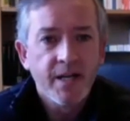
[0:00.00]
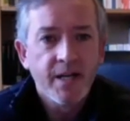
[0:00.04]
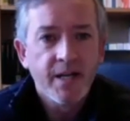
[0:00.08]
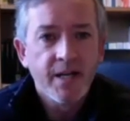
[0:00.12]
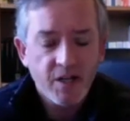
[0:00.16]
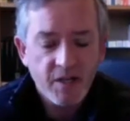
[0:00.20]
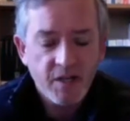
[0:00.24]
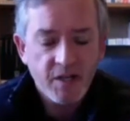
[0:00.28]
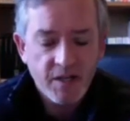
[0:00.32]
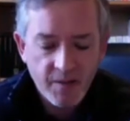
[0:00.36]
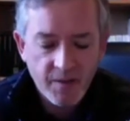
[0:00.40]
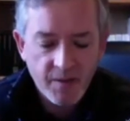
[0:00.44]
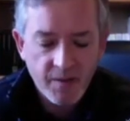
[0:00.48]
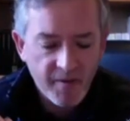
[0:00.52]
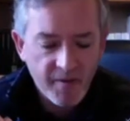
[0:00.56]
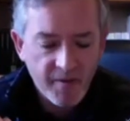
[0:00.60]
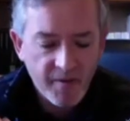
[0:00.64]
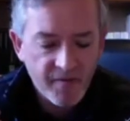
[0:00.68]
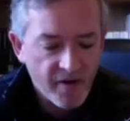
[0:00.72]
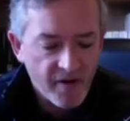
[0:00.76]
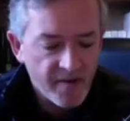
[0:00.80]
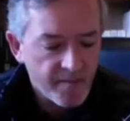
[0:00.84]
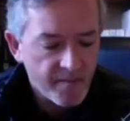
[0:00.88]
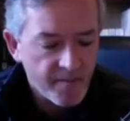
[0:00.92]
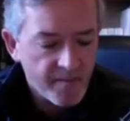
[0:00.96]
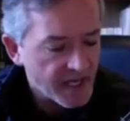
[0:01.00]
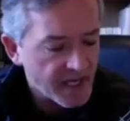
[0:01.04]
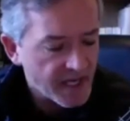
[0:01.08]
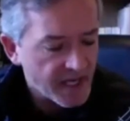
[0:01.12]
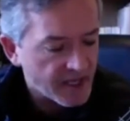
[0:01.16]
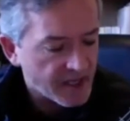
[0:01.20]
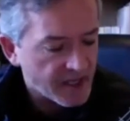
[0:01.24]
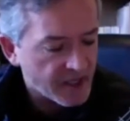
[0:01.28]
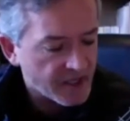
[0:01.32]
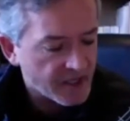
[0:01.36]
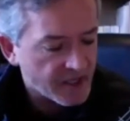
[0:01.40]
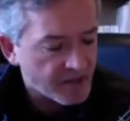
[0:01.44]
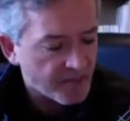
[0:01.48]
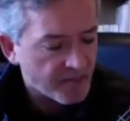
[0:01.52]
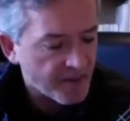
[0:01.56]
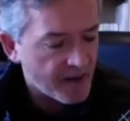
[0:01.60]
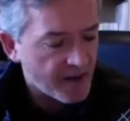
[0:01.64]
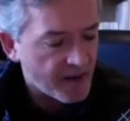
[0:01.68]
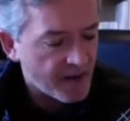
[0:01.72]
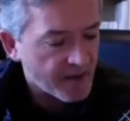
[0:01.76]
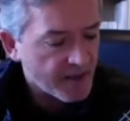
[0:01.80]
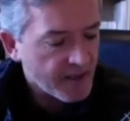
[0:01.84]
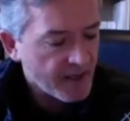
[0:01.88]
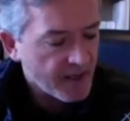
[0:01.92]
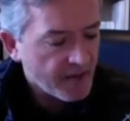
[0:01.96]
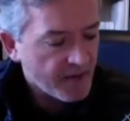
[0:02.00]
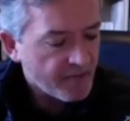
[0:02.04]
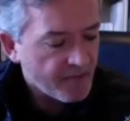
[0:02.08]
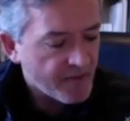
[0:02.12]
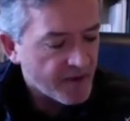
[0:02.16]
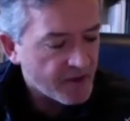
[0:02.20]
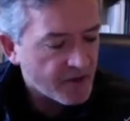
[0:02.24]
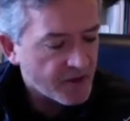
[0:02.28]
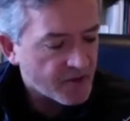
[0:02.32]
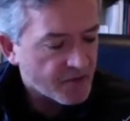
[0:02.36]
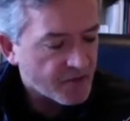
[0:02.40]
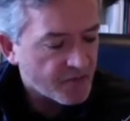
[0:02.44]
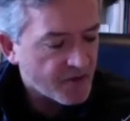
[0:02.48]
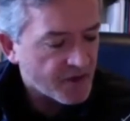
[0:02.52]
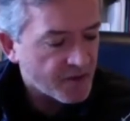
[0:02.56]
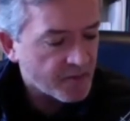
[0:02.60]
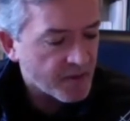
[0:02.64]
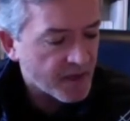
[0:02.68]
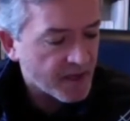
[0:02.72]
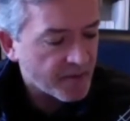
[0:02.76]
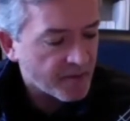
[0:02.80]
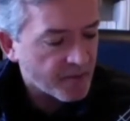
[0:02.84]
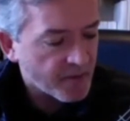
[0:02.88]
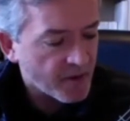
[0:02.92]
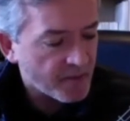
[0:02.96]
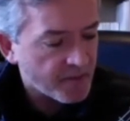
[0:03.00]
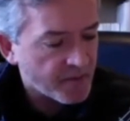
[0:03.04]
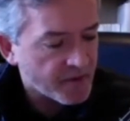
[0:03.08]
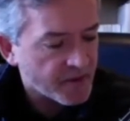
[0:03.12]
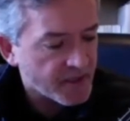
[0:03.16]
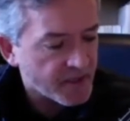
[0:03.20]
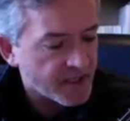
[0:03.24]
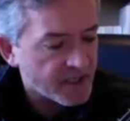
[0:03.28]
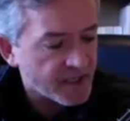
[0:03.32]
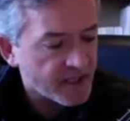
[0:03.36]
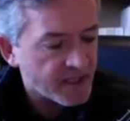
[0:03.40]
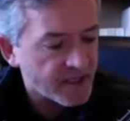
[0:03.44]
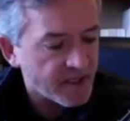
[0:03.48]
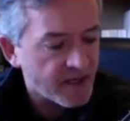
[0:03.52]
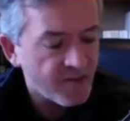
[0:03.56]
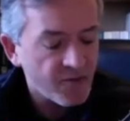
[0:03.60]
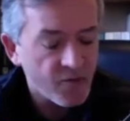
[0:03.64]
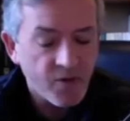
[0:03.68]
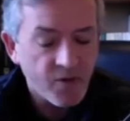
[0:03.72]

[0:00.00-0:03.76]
just you know, be very meticulous about those rhythmic properties because I've